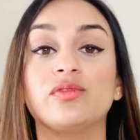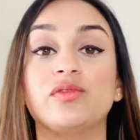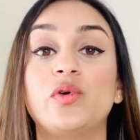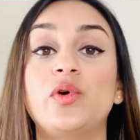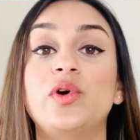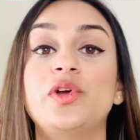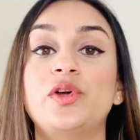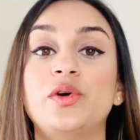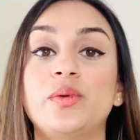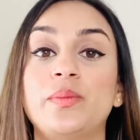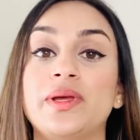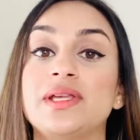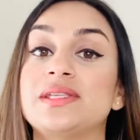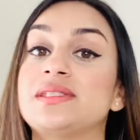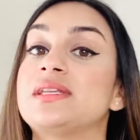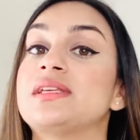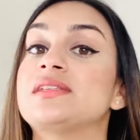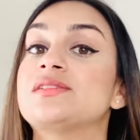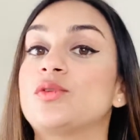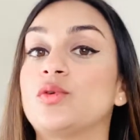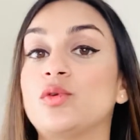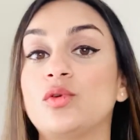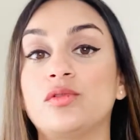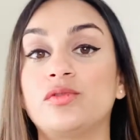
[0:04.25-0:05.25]
for your
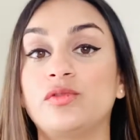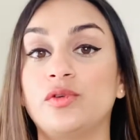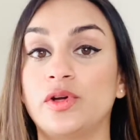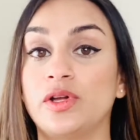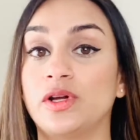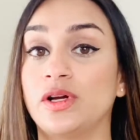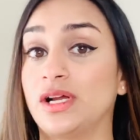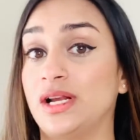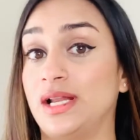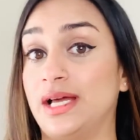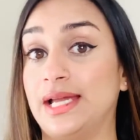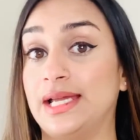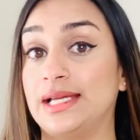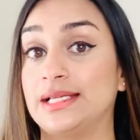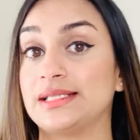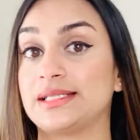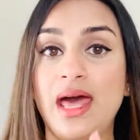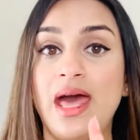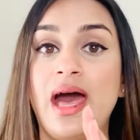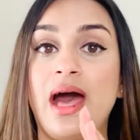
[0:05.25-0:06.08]
business or for your client.